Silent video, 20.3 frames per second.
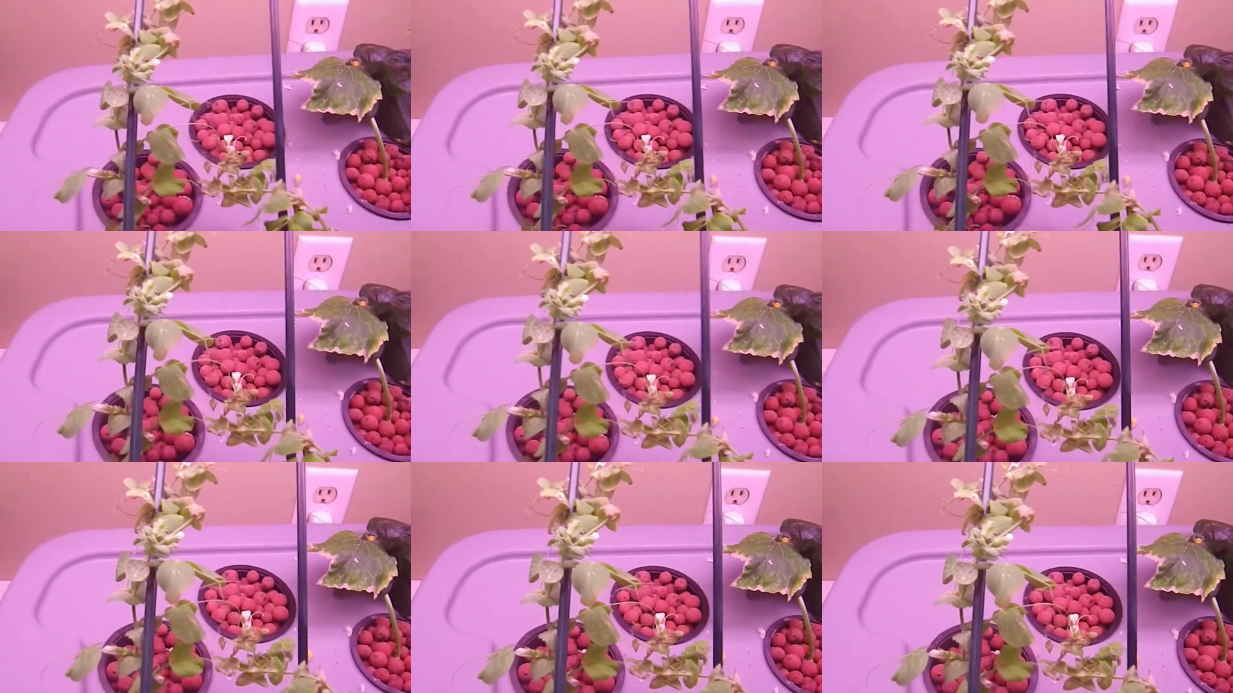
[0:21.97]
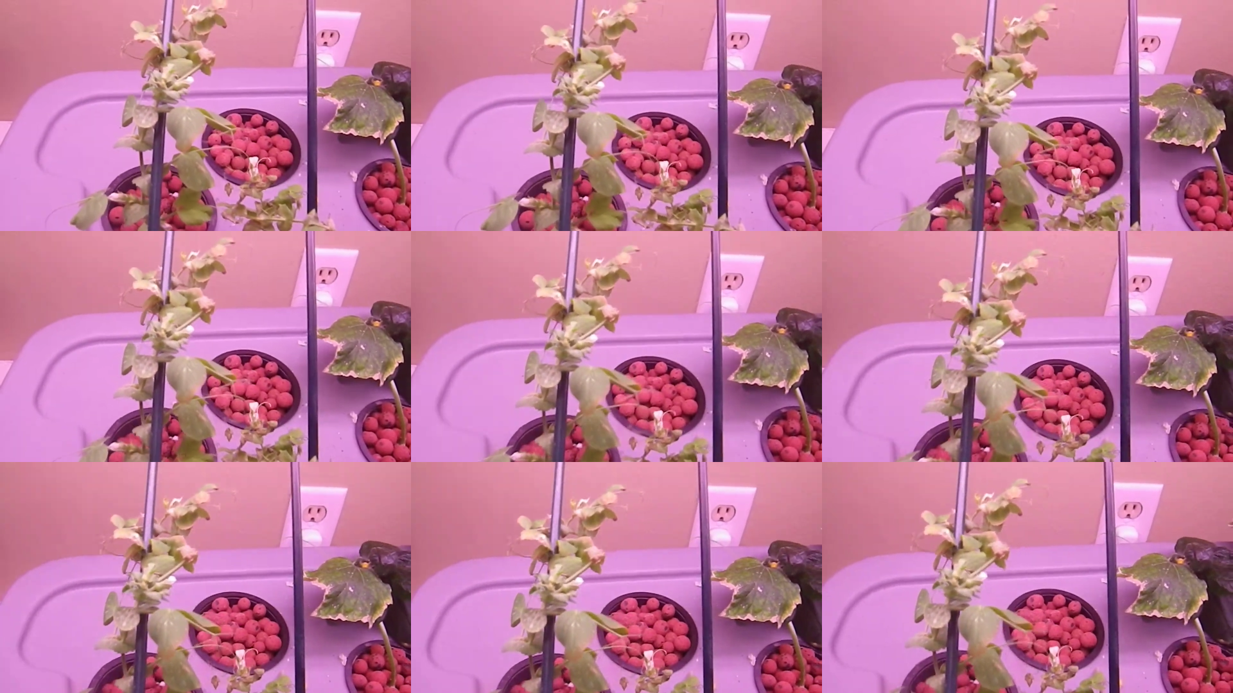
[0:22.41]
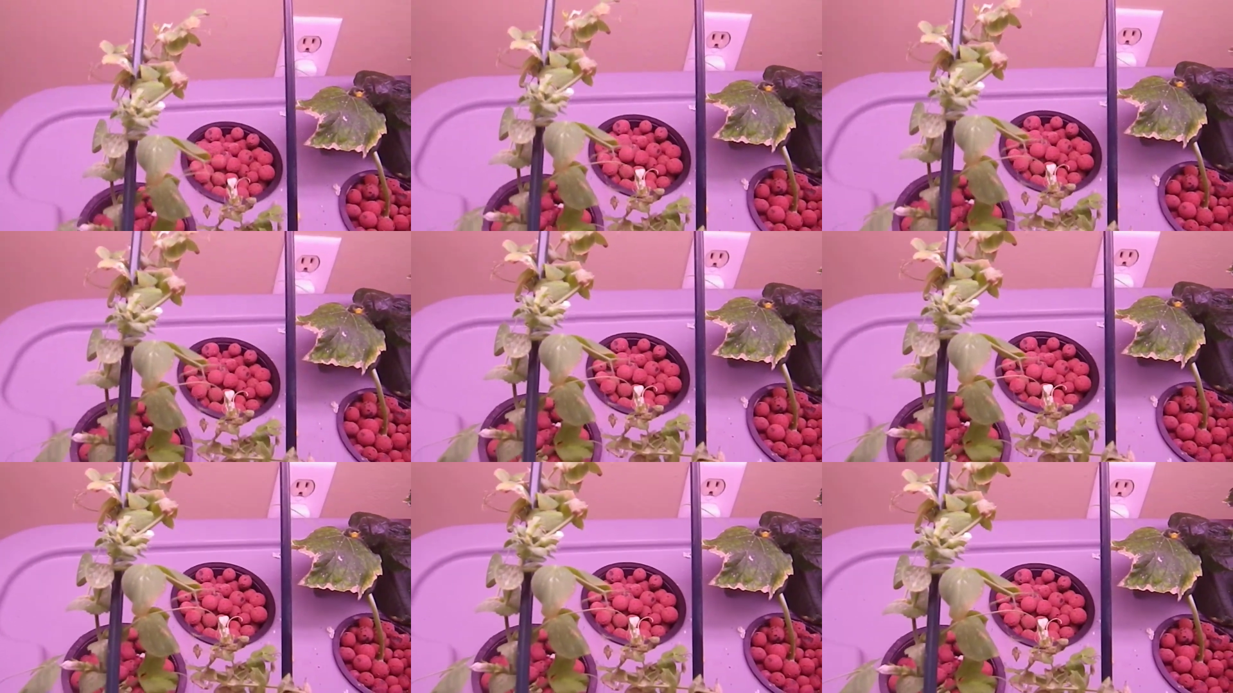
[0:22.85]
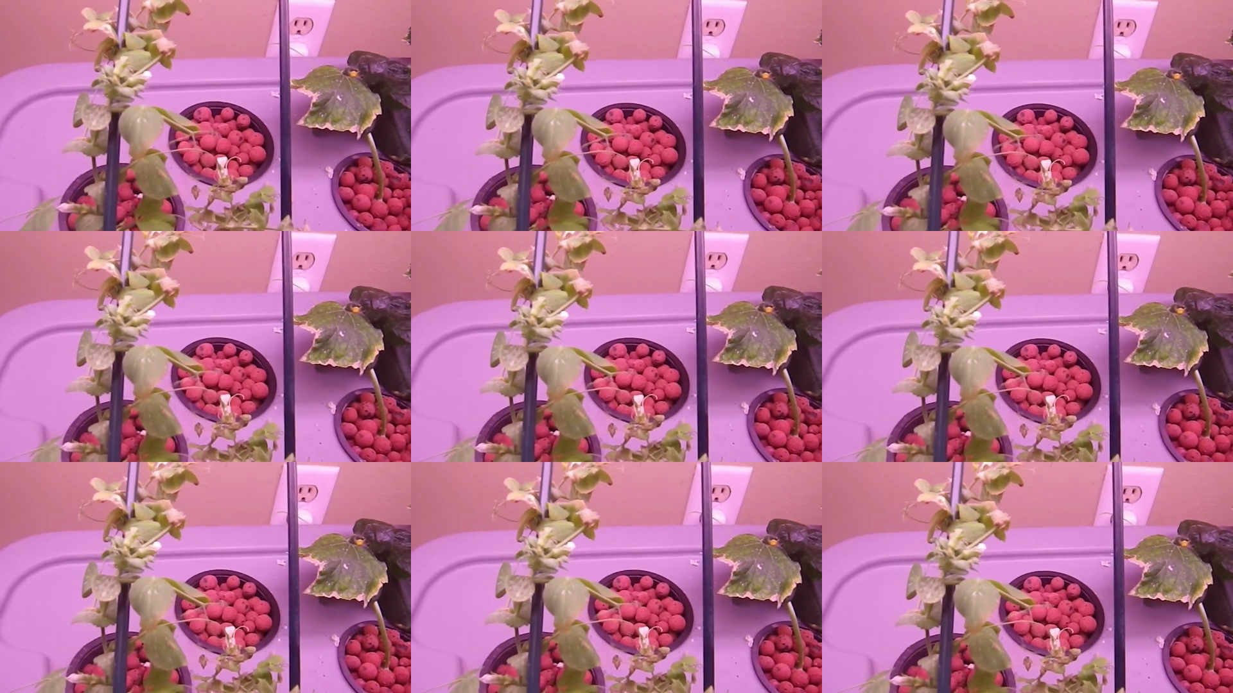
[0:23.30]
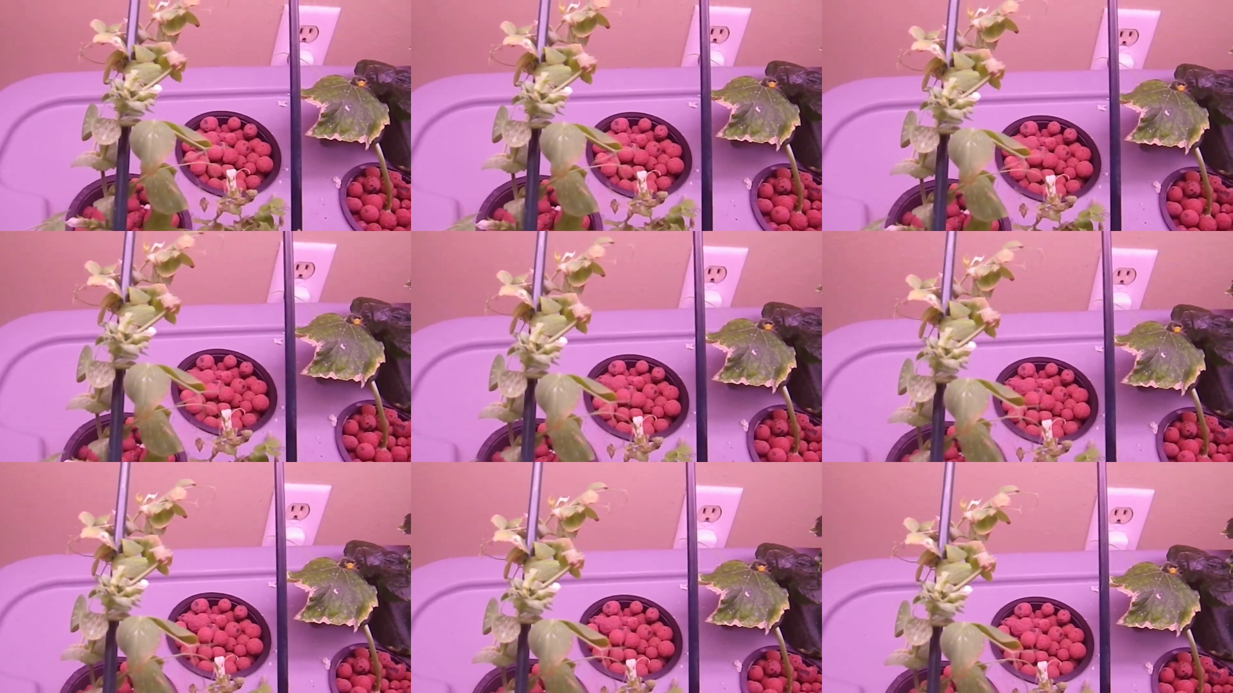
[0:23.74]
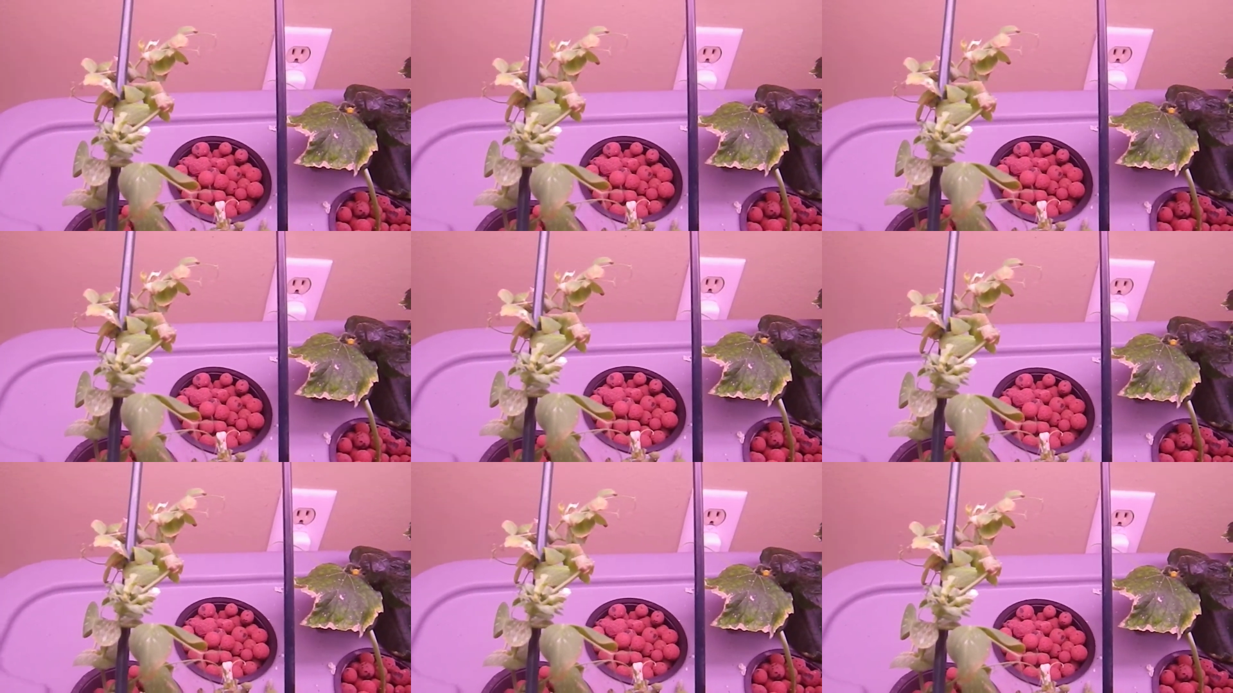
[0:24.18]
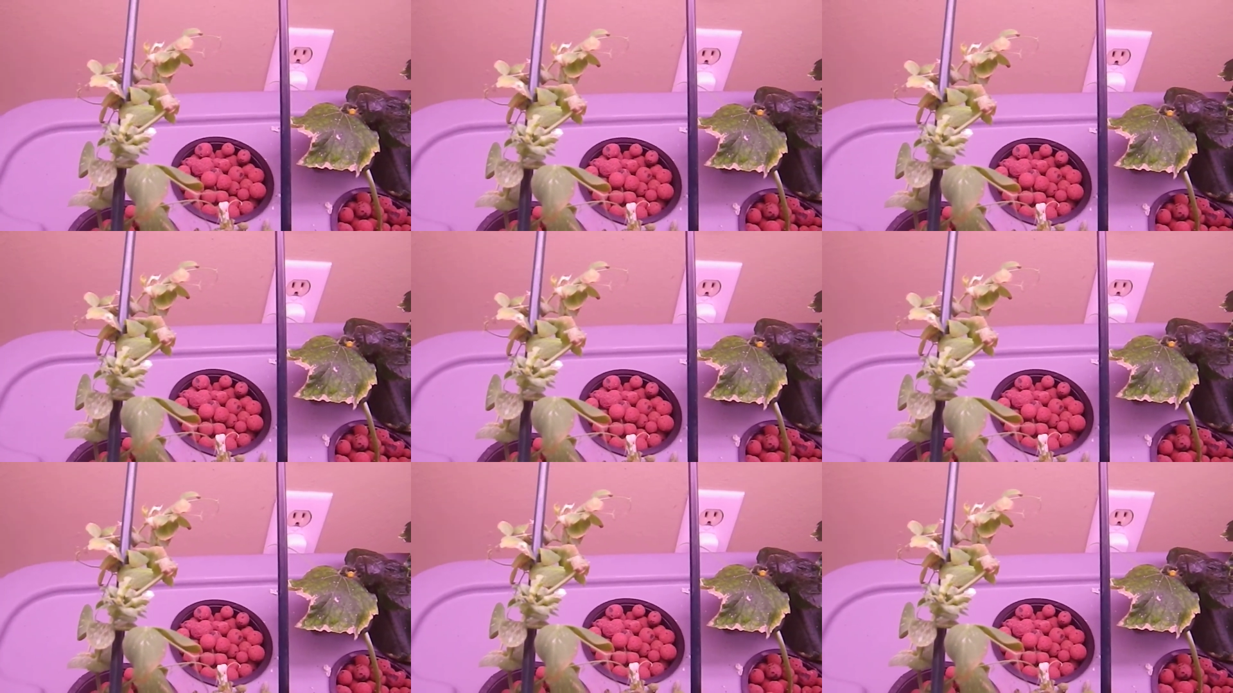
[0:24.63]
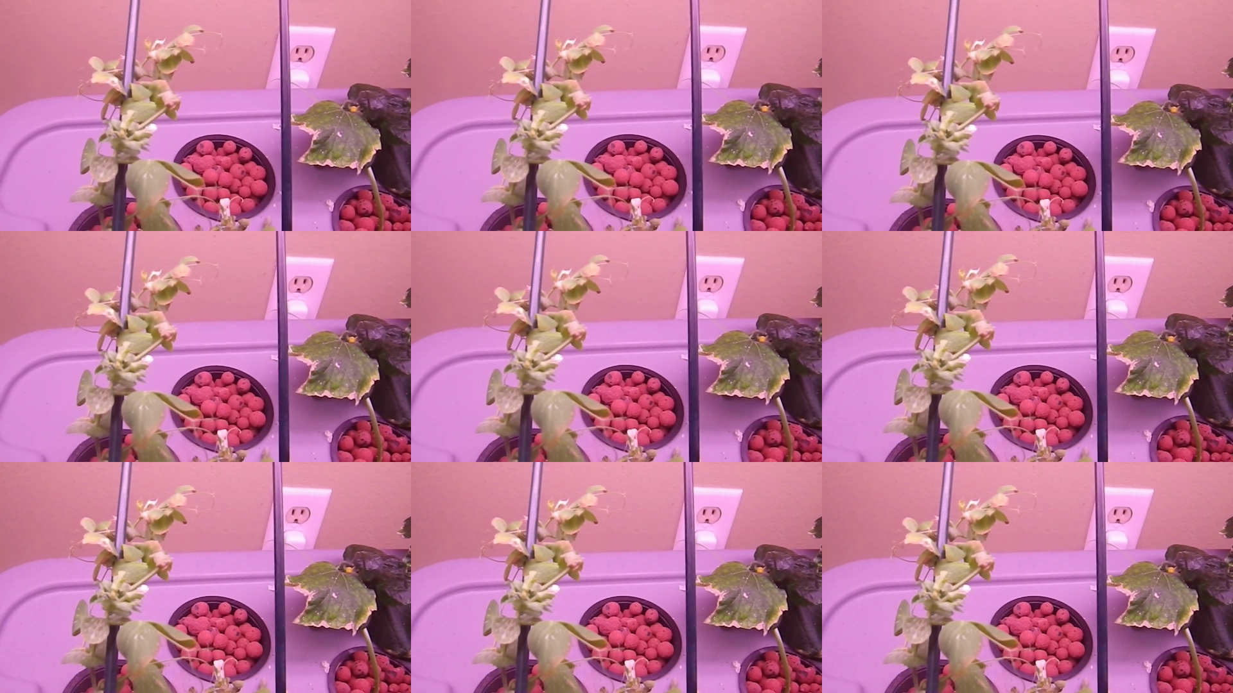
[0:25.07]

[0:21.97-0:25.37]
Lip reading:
[unreadable: no face in view]